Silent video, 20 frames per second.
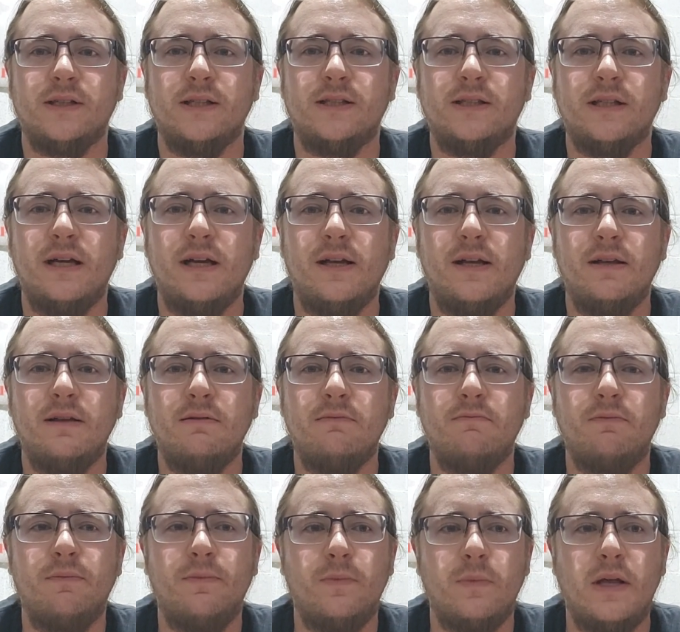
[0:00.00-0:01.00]
It's
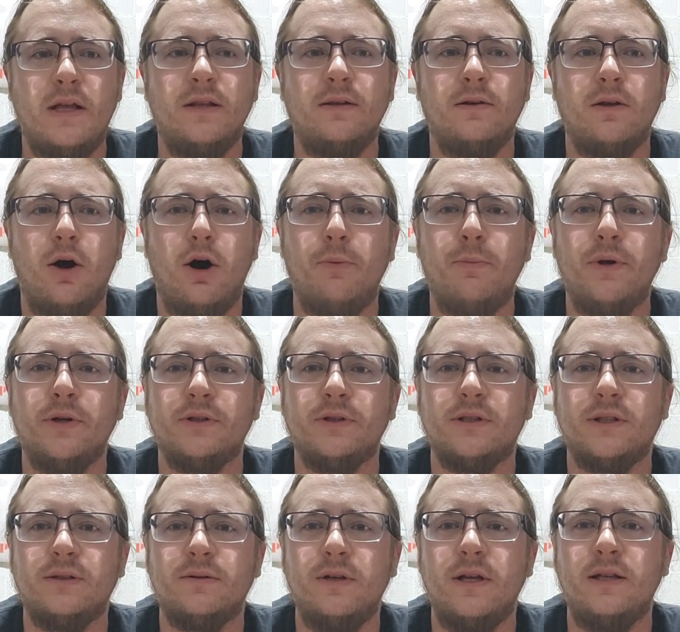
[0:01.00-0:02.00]
in
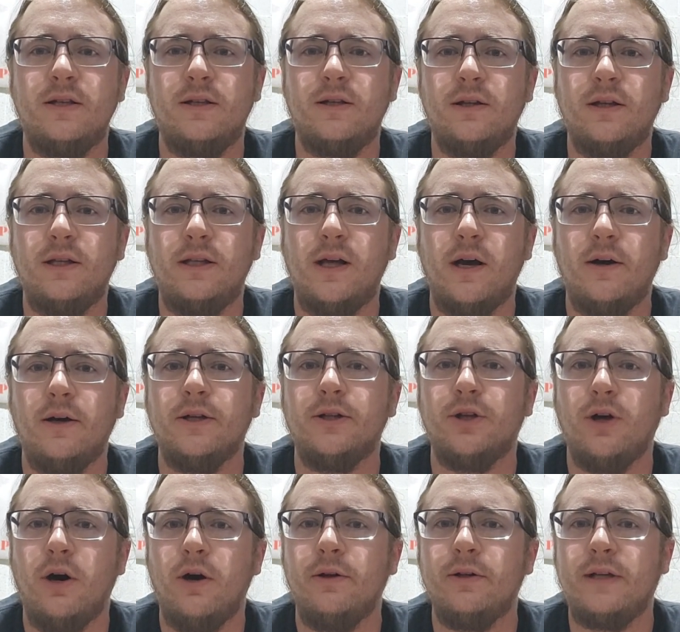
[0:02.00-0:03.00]
almost into the young
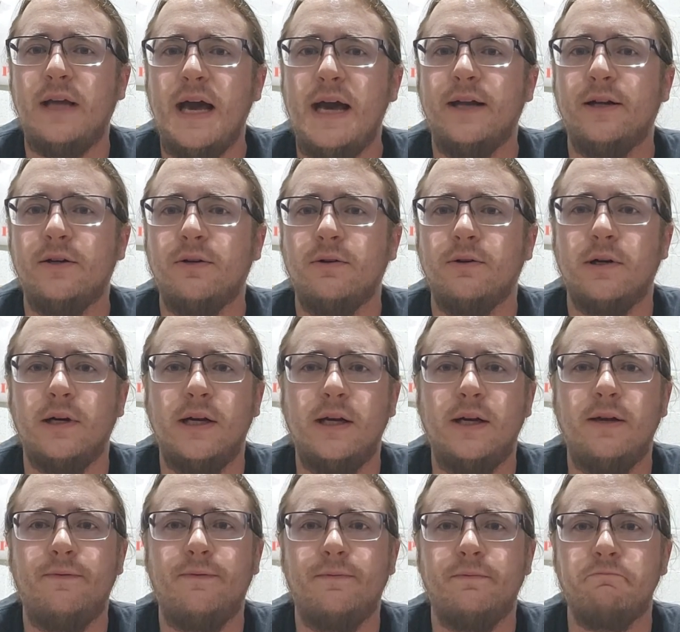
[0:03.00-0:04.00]
adult
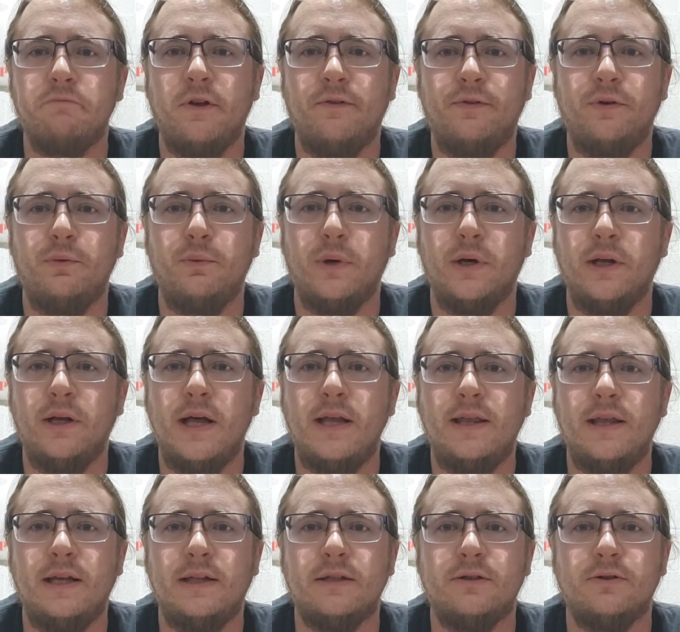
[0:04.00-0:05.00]
category, if you will. I
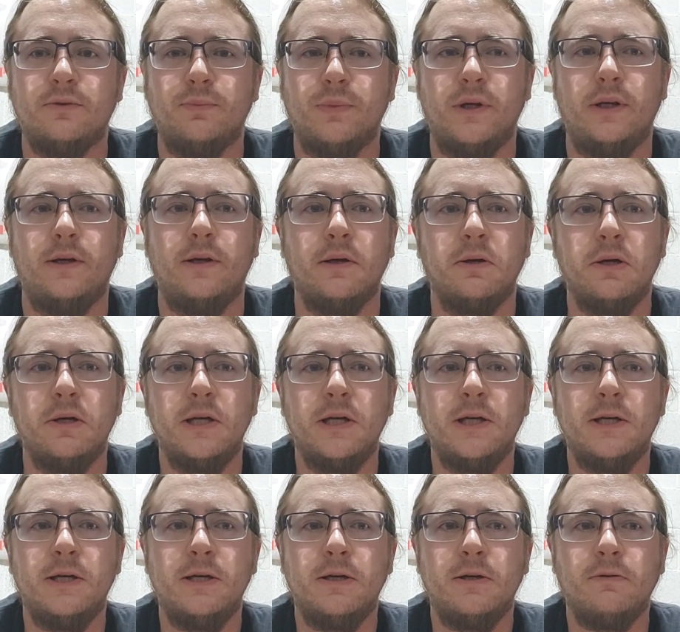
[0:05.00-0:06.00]
think this would be
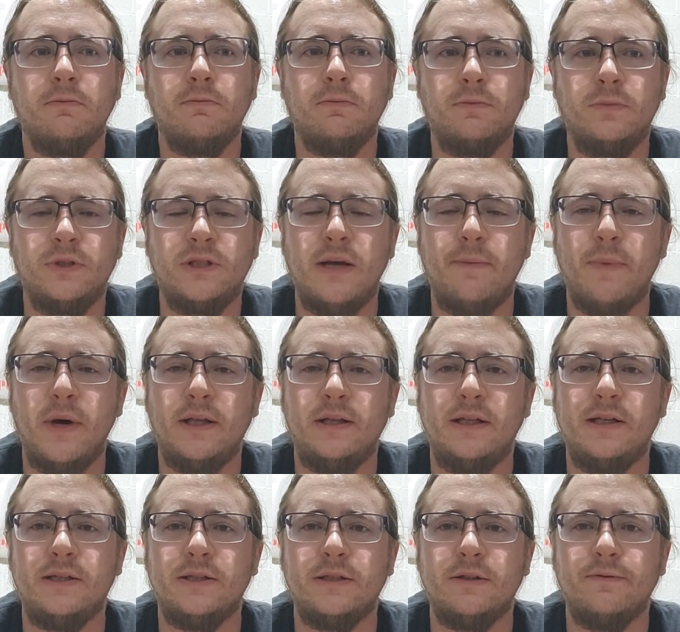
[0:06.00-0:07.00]

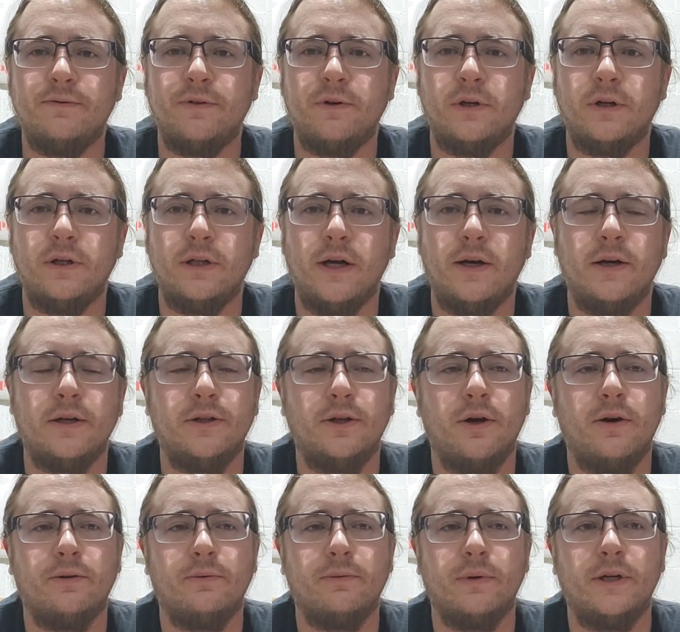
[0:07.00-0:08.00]
semi-decent for a young
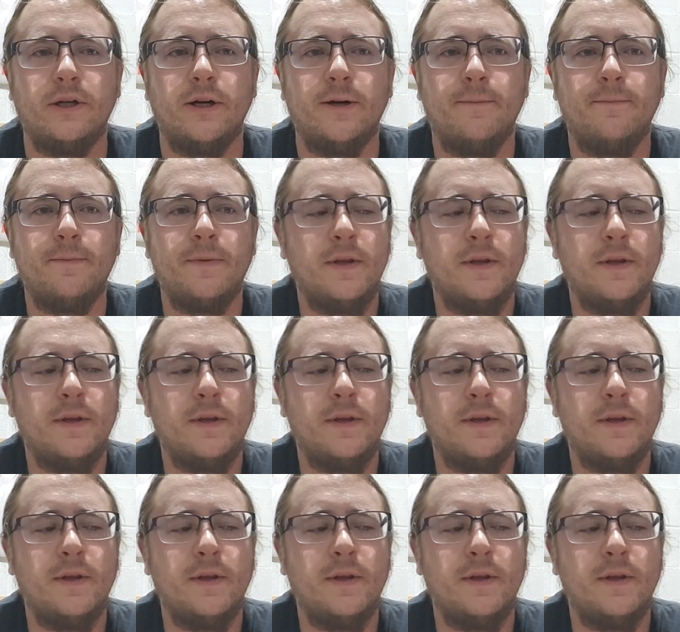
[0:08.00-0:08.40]
adult reader.